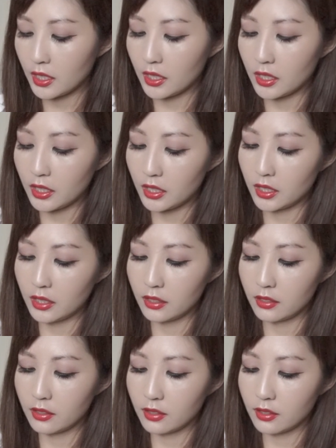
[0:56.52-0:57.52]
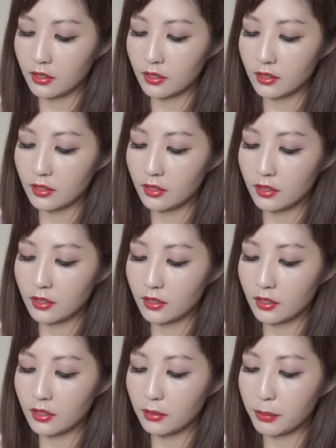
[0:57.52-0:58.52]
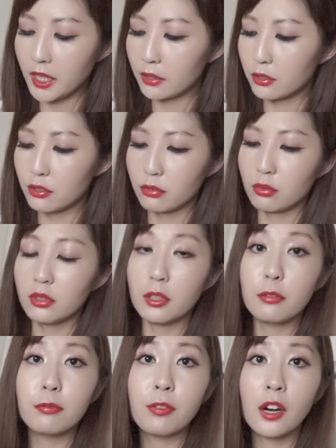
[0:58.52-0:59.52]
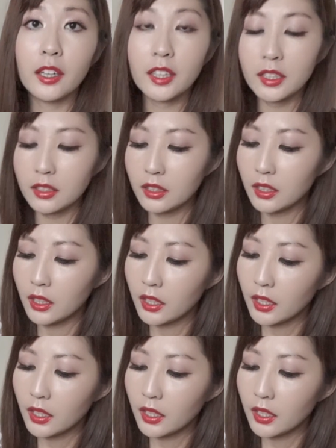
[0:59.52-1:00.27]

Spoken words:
The powder is really fine.